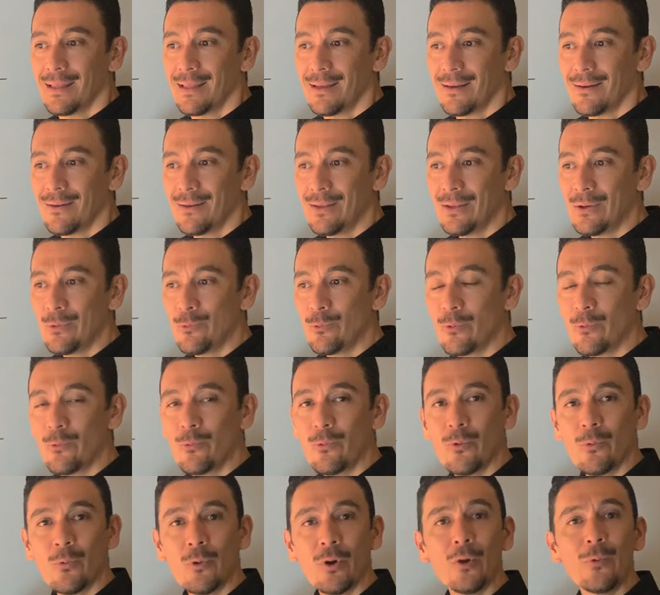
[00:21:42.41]

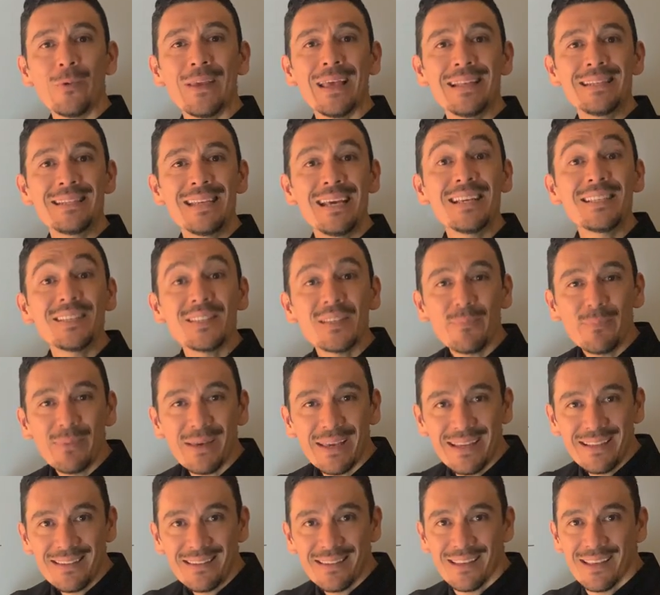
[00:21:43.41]
what do we
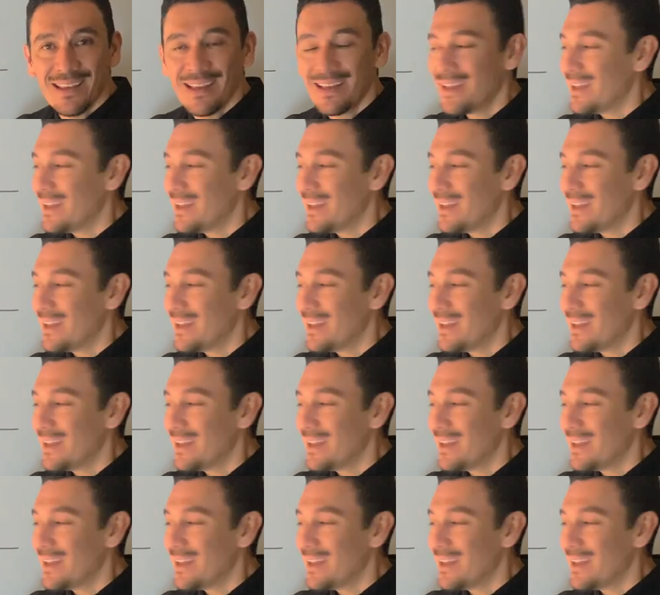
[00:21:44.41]
anticipate?